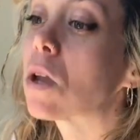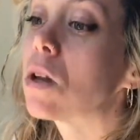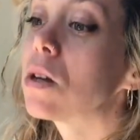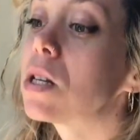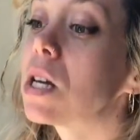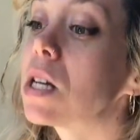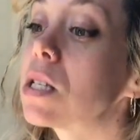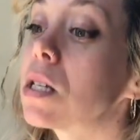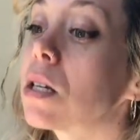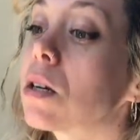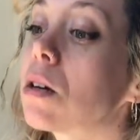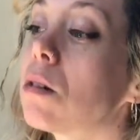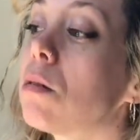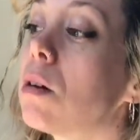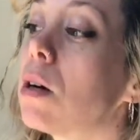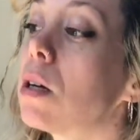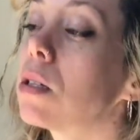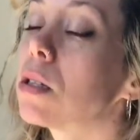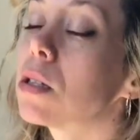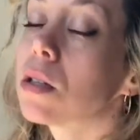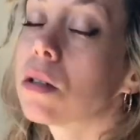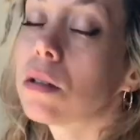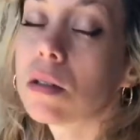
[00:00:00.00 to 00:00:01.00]
doesn't go
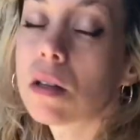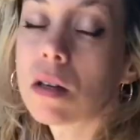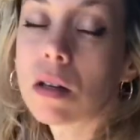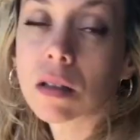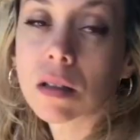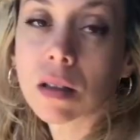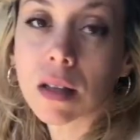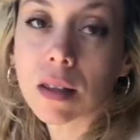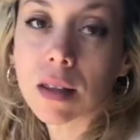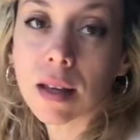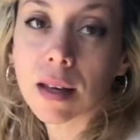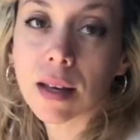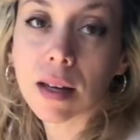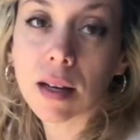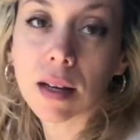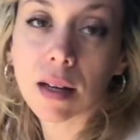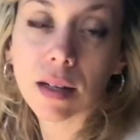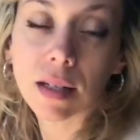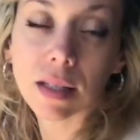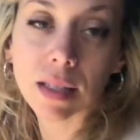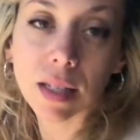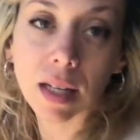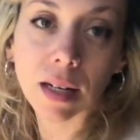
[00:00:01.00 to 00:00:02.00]
on so long that they get
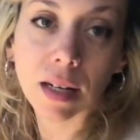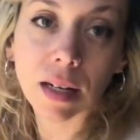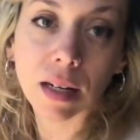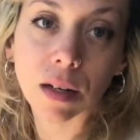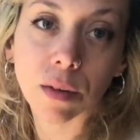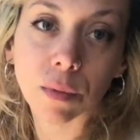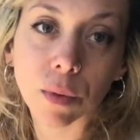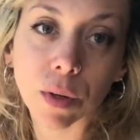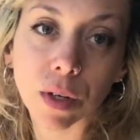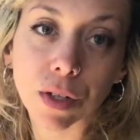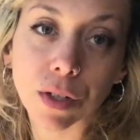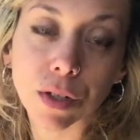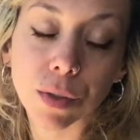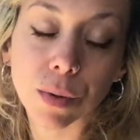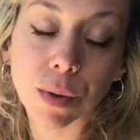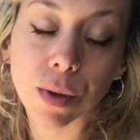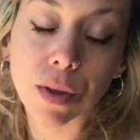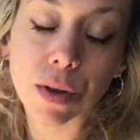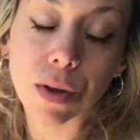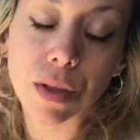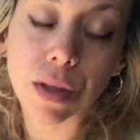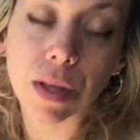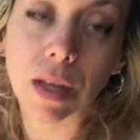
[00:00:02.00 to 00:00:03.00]
irritated and want to do
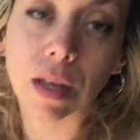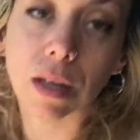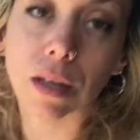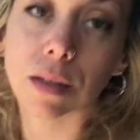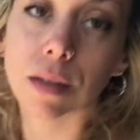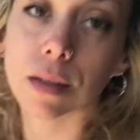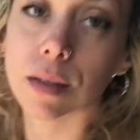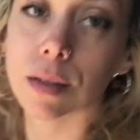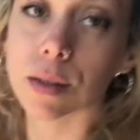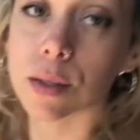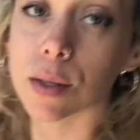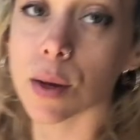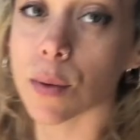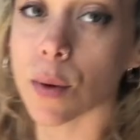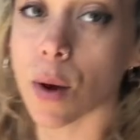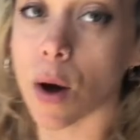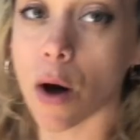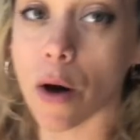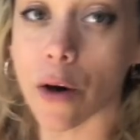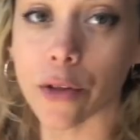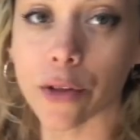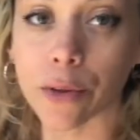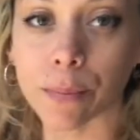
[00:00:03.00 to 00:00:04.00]
other things. So
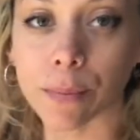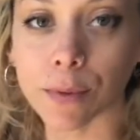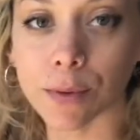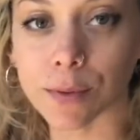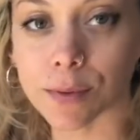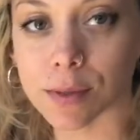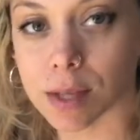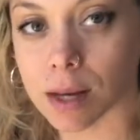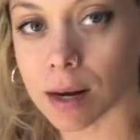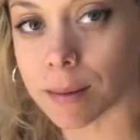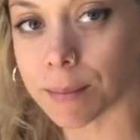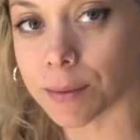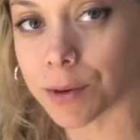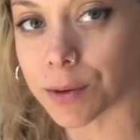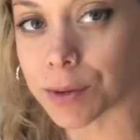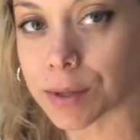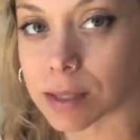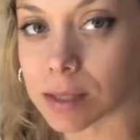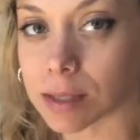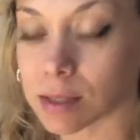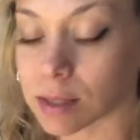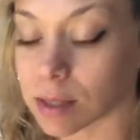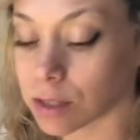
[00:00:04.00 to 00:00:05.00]
all the moves that I'm going
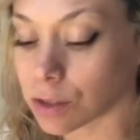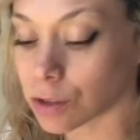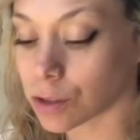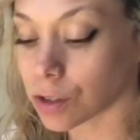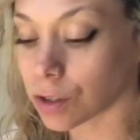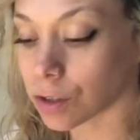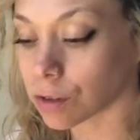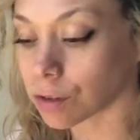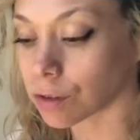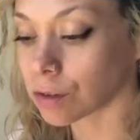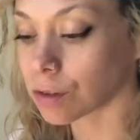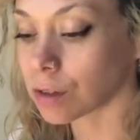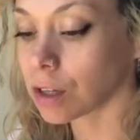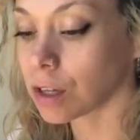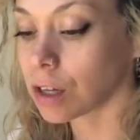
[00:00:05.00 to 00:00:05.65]
to teach you,